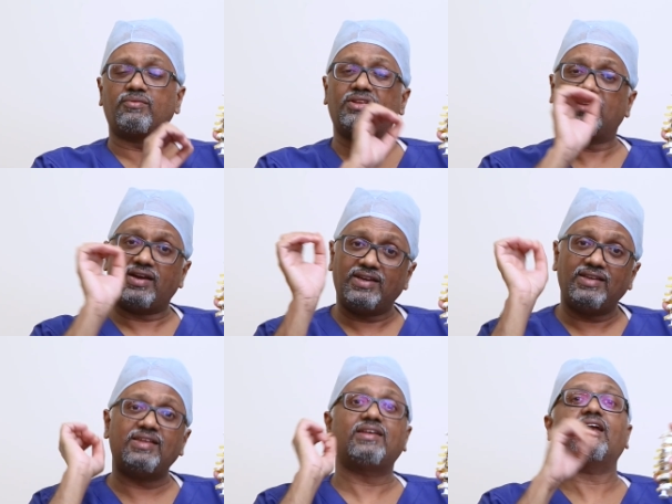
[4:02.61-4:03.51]
with
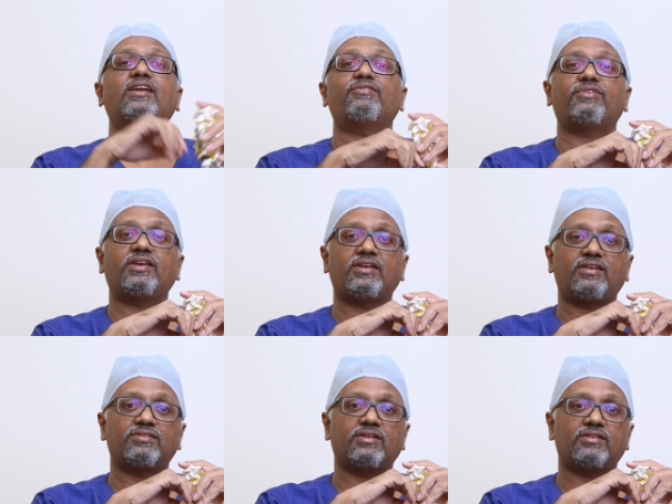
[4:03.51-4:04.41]
highly gratifying
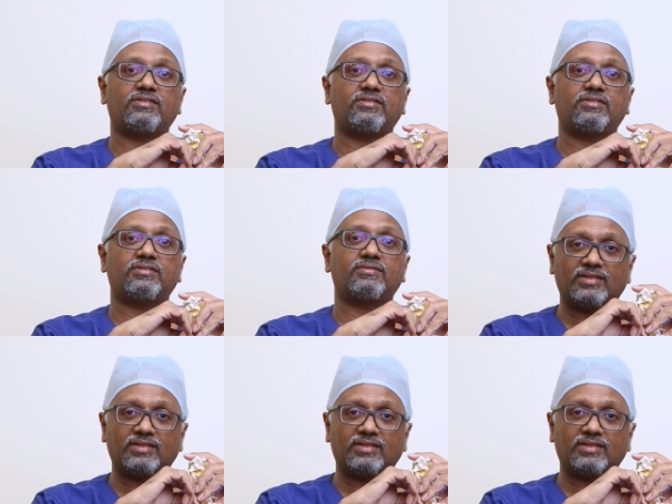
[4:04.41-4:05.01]
results.